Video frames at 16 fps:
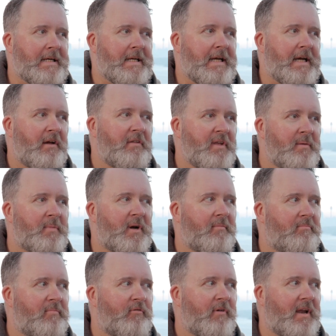Yeah, I think my
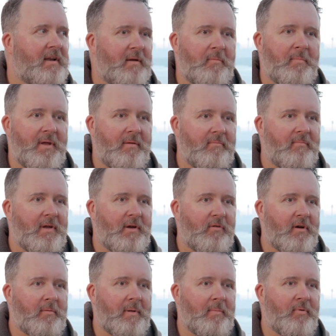granddad would be
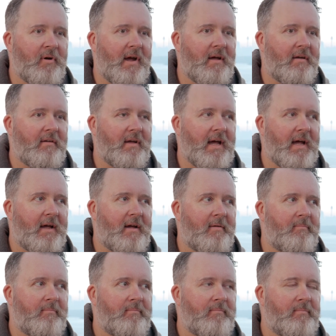incredibly proud.
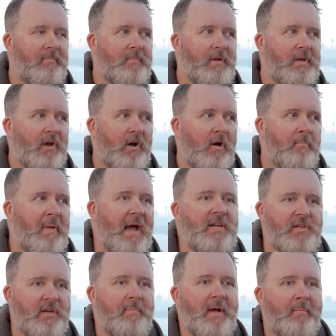I'm
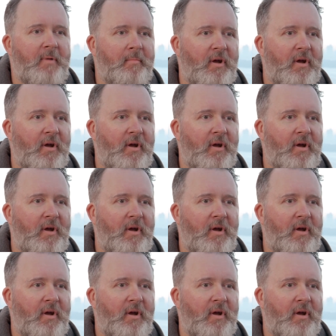passionate about my